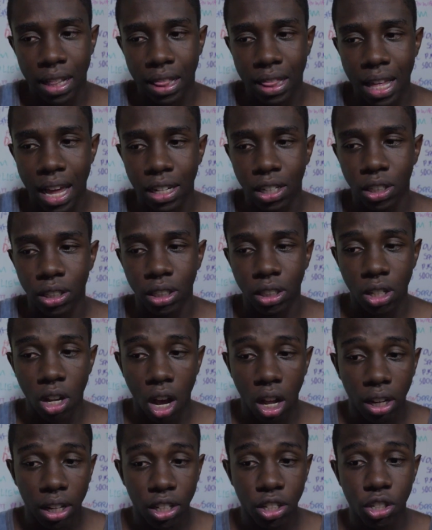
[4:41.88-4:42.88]
that
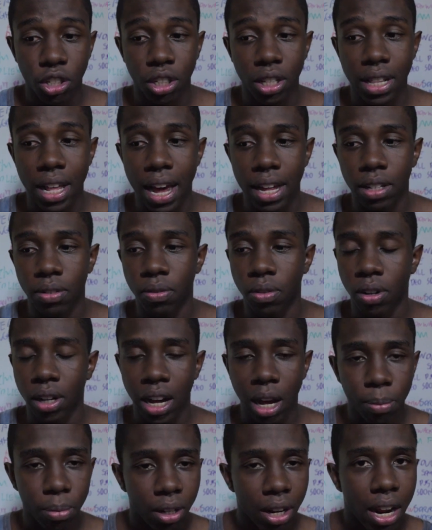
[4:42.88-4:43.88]
knowledge, that
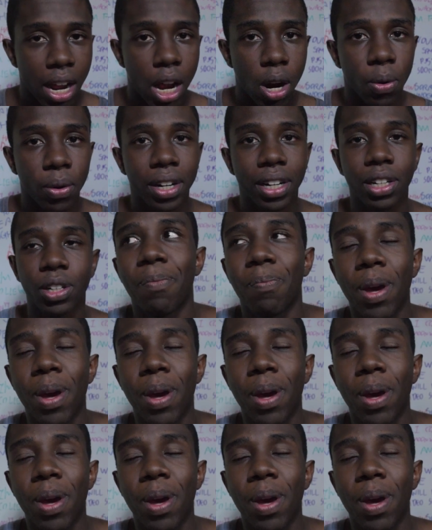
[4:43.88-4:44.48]
vocabulary.